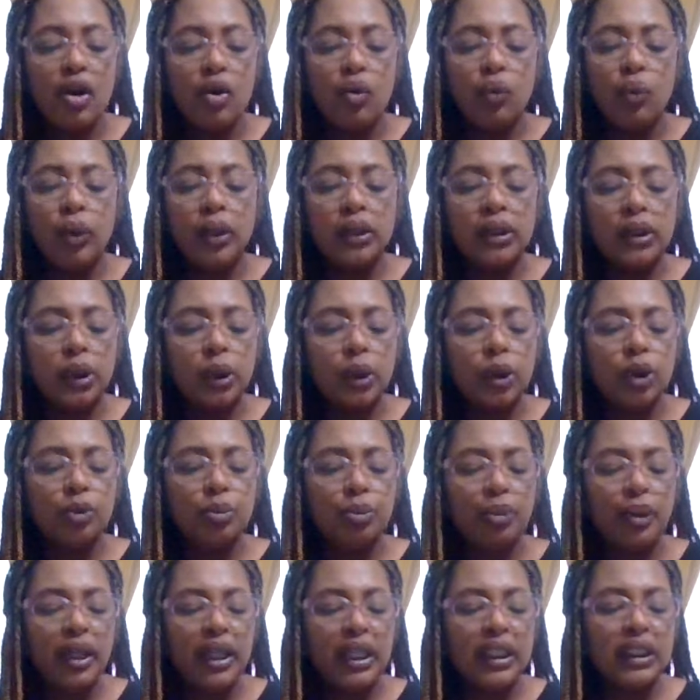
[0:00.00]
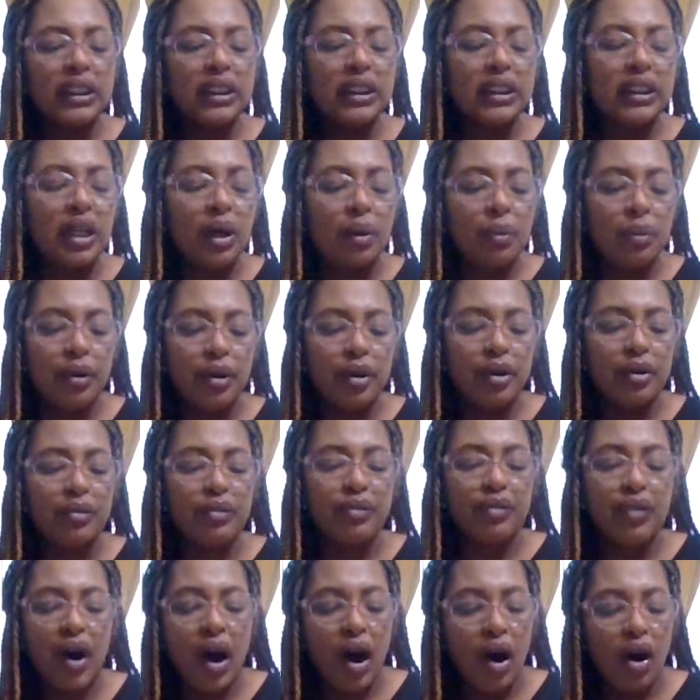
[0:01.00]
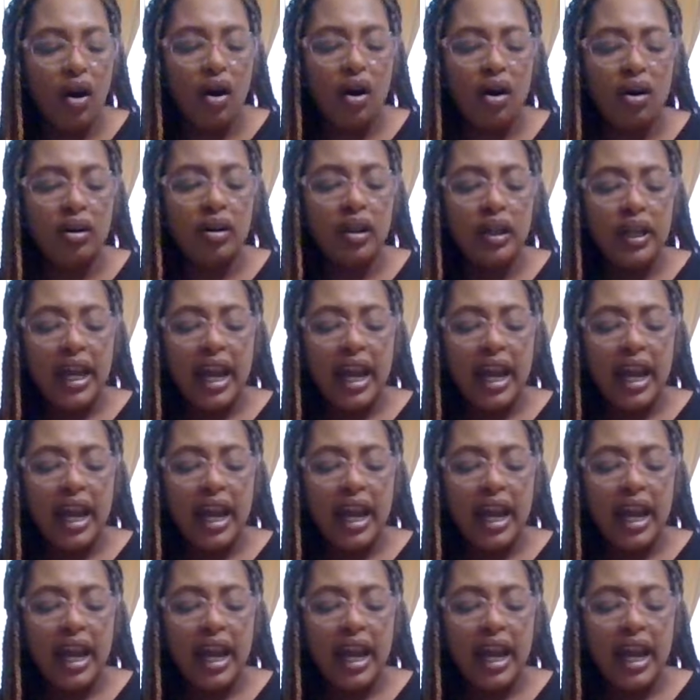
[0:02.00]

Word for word: Winter, spring, summer, and fall.